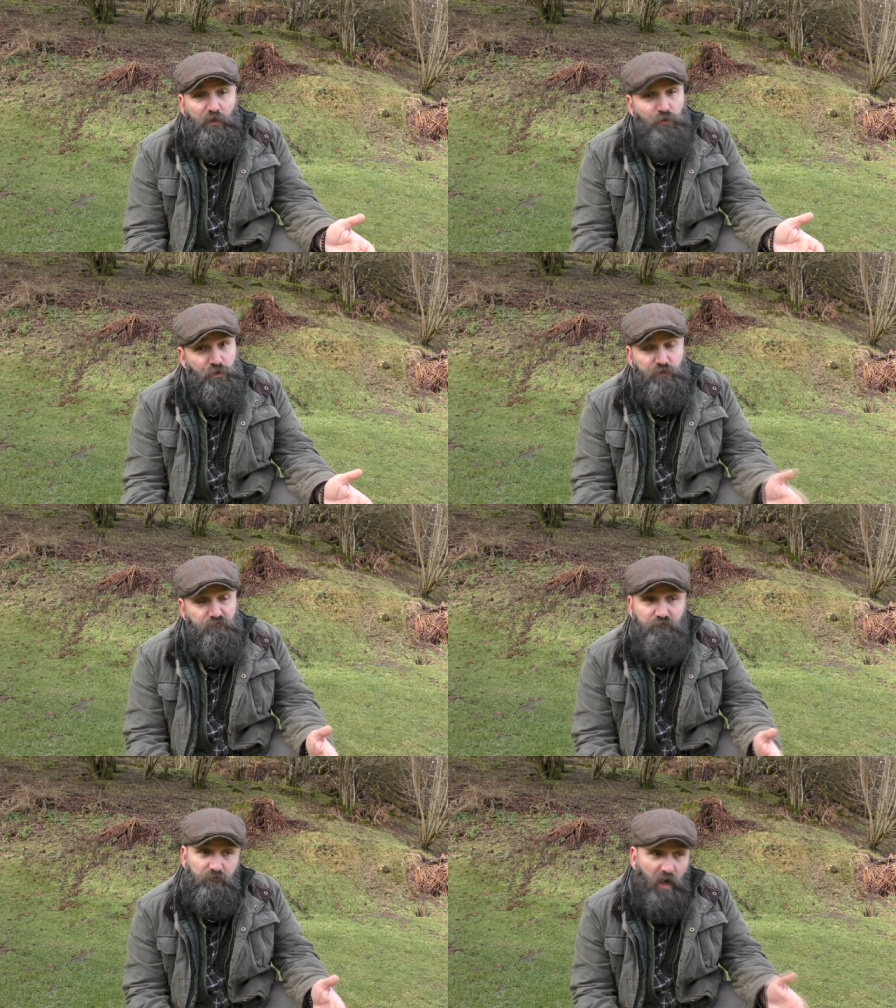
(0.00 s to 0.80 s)
just
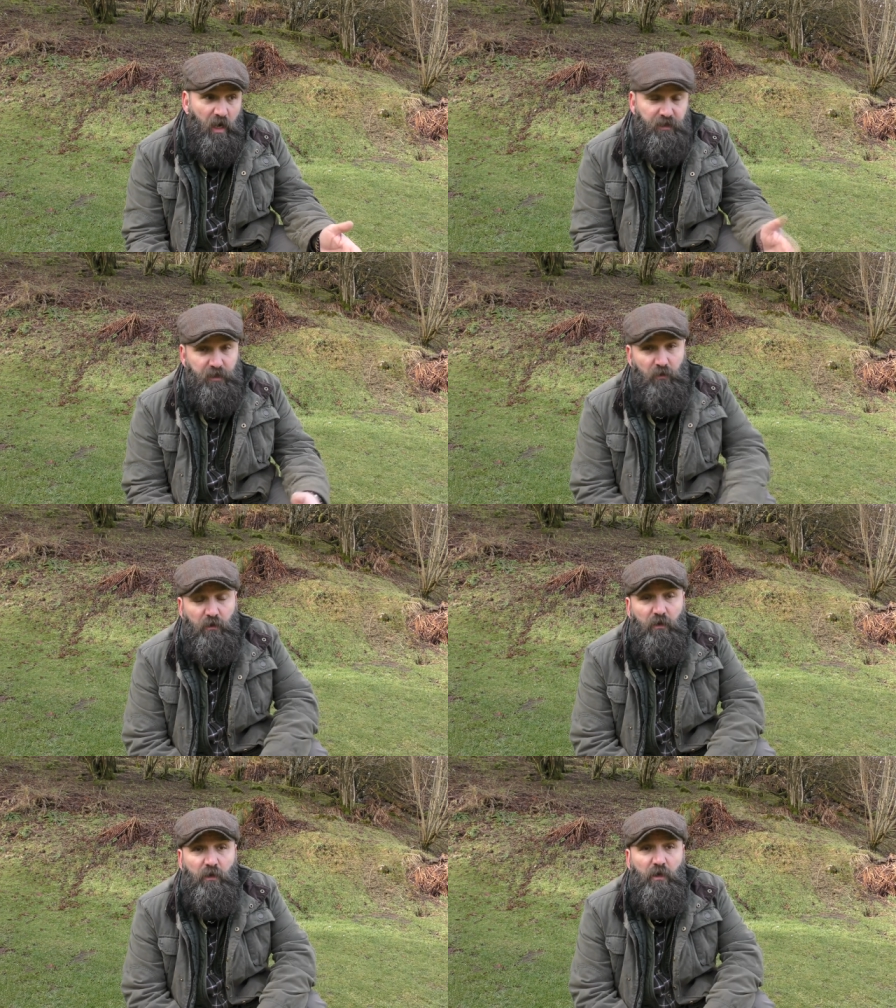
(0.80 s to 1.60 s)
ideal,
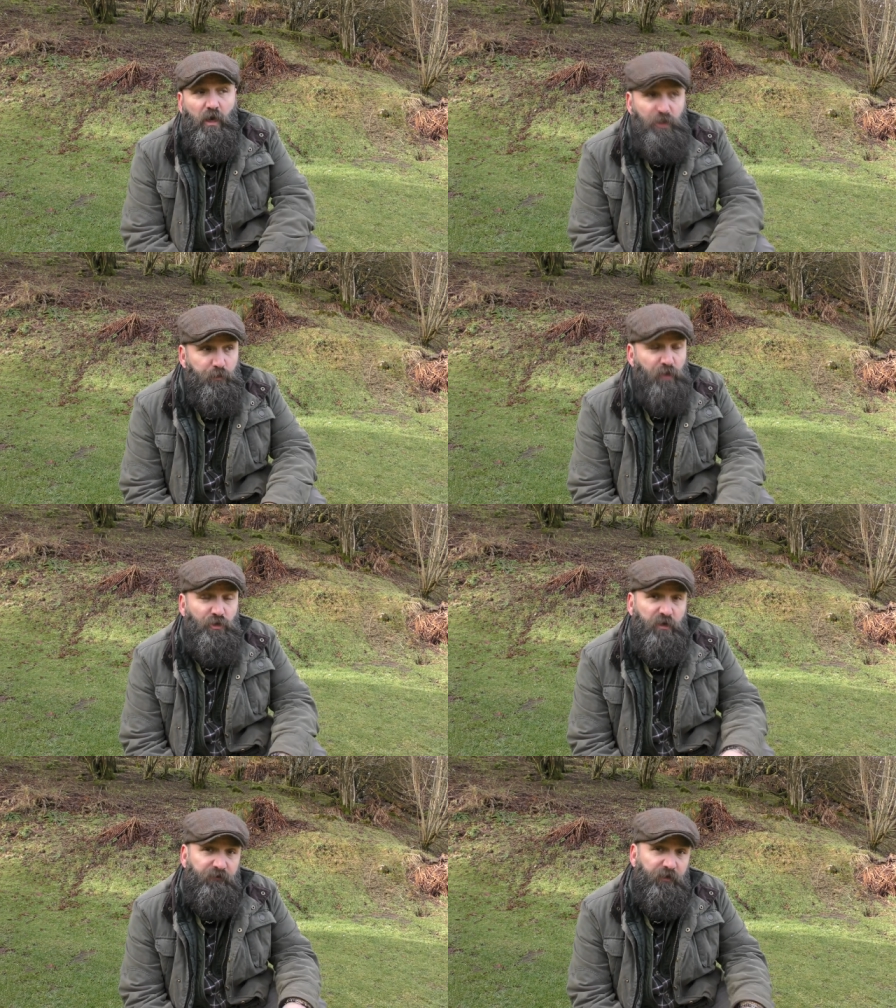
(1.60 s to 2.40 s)

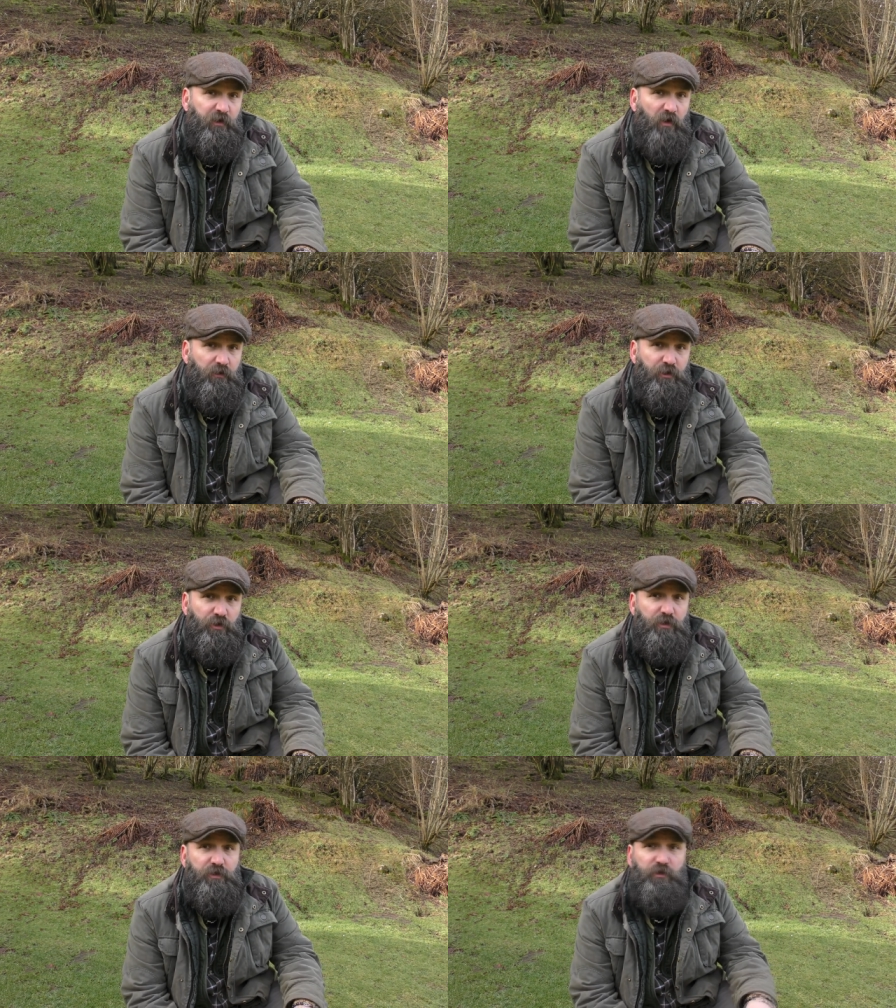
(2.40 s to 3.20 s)
especially for the
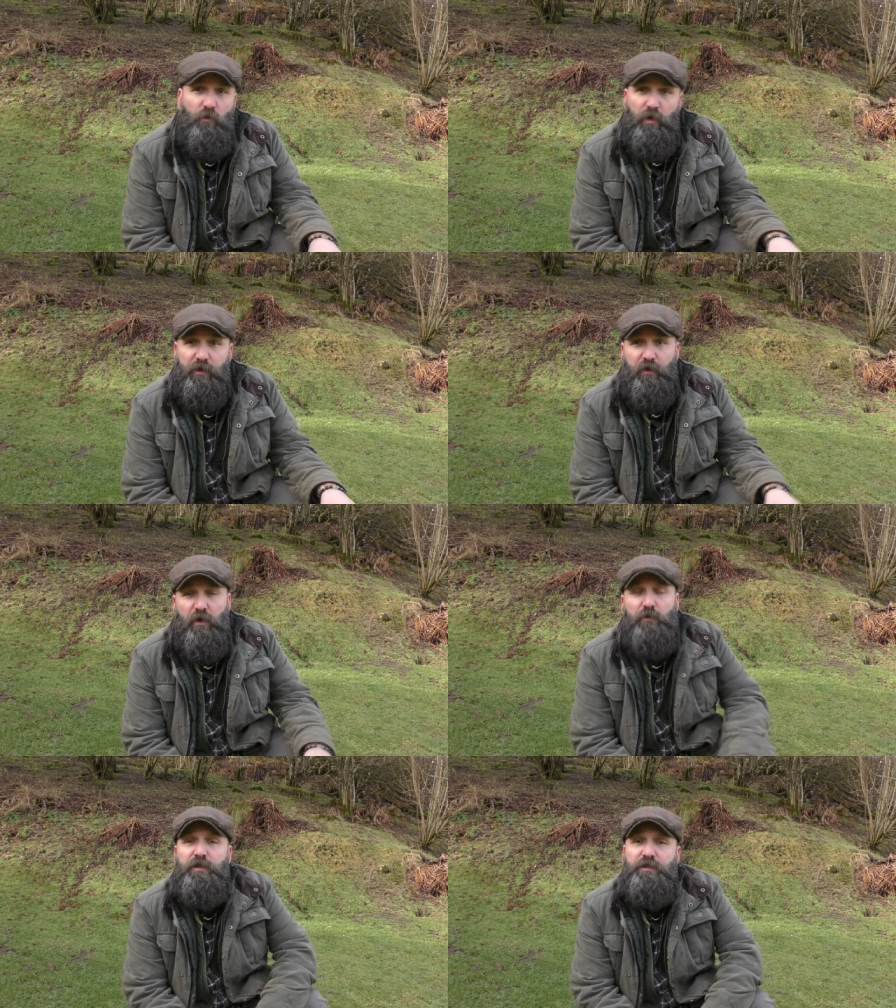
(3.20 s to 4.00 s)
conditions, the way the
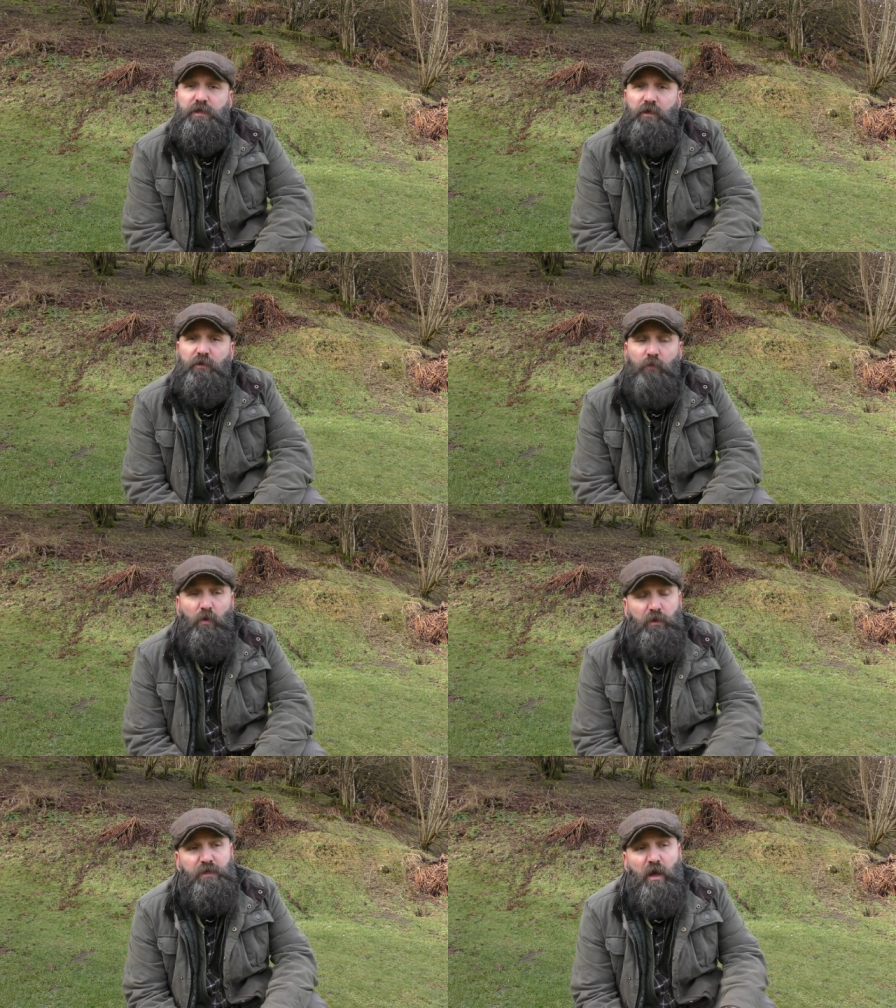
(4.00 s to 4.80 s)
ground is at the
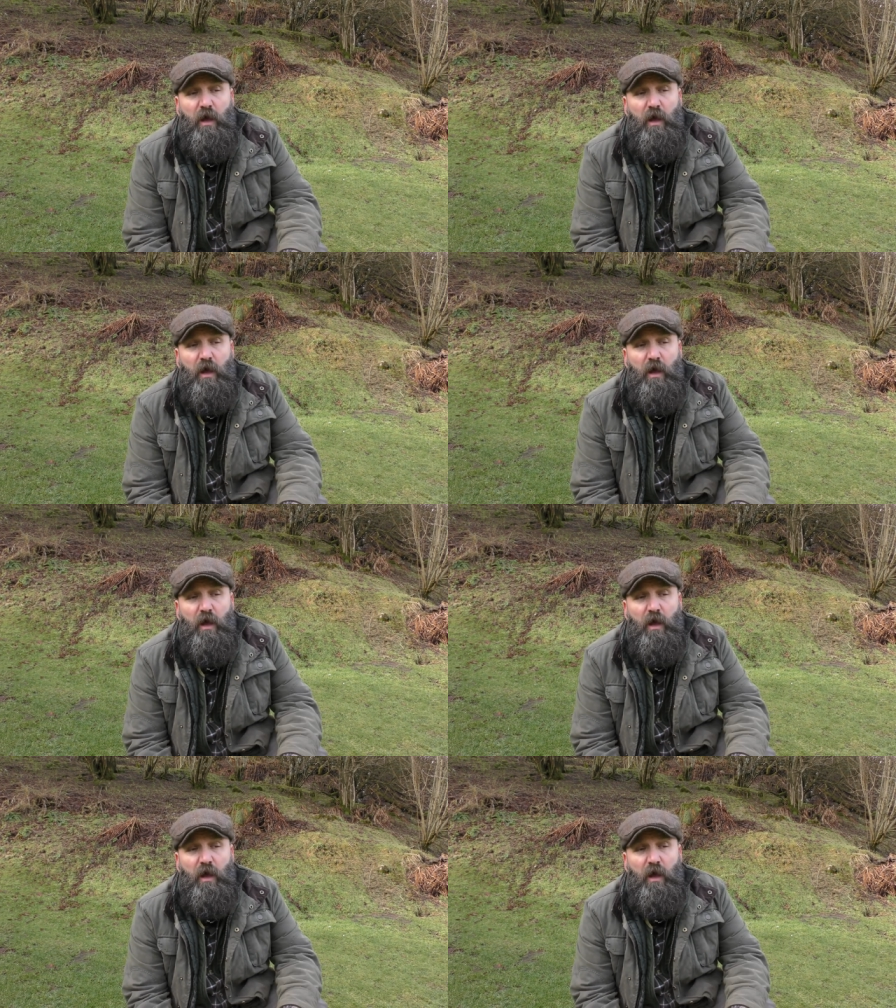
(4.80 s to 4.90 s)
moment.